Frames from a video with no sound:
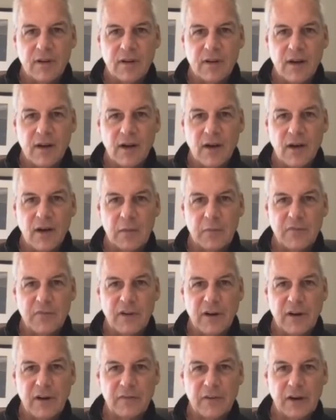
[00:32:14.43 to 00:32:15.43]
I'm
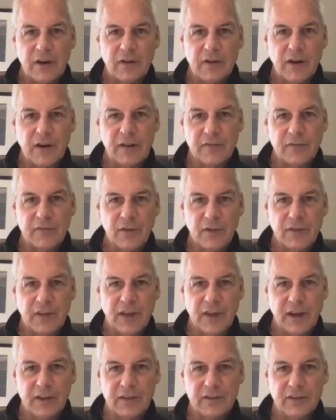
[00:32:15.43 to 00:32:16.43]
very, very grateful,
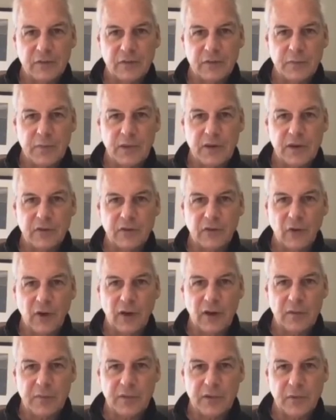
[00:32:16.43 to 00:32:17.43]
Dennis. It's been a joy
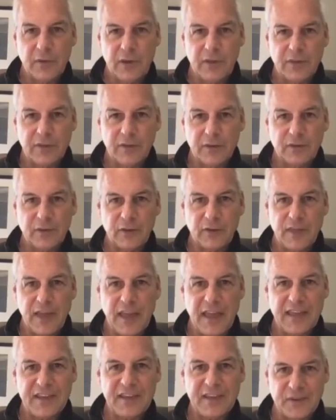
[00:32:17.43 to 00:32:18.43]
to be with you. So
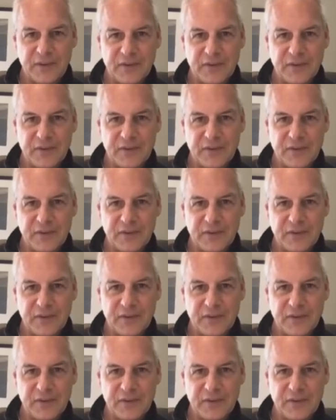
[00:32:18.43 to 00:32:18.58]
thank you.